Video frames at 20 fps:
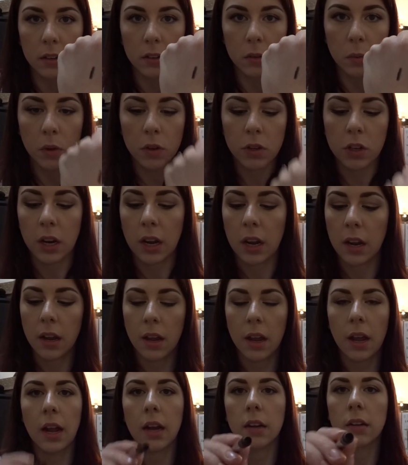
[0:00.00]
swatch it,
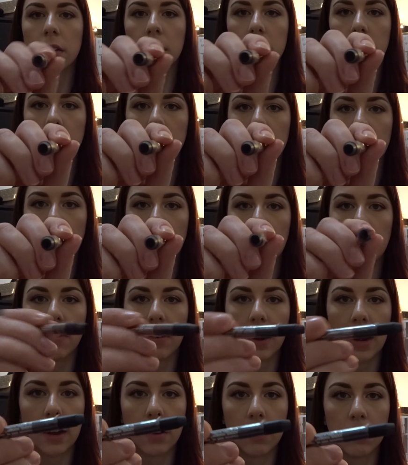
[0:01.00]
and the end
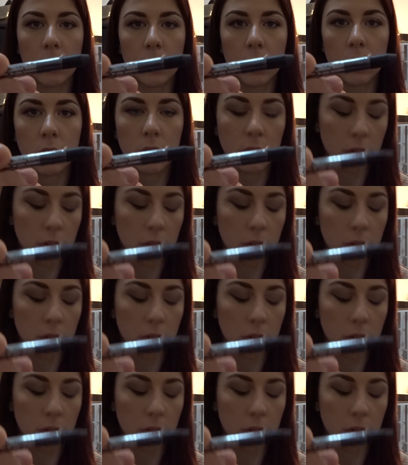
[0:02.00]
fell out.